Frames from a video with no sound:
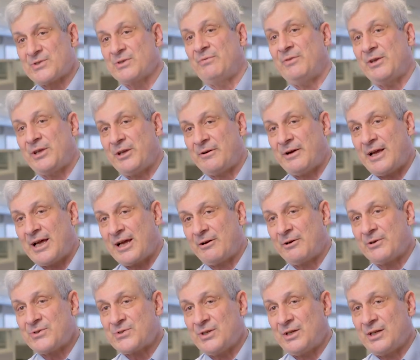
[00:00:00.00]
so figure
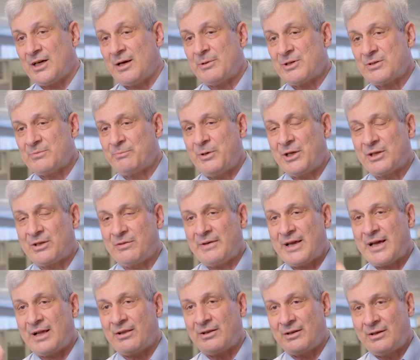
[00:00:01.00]
accuracy, how much peak to
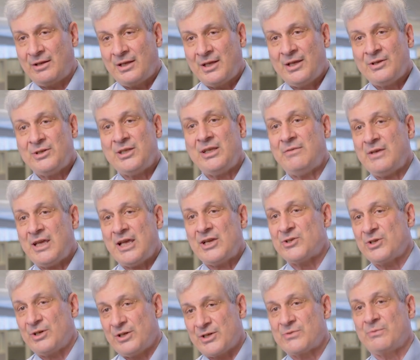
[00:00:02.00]
valley
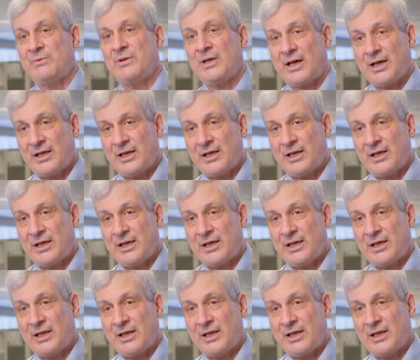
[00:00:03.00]
deviation it is from the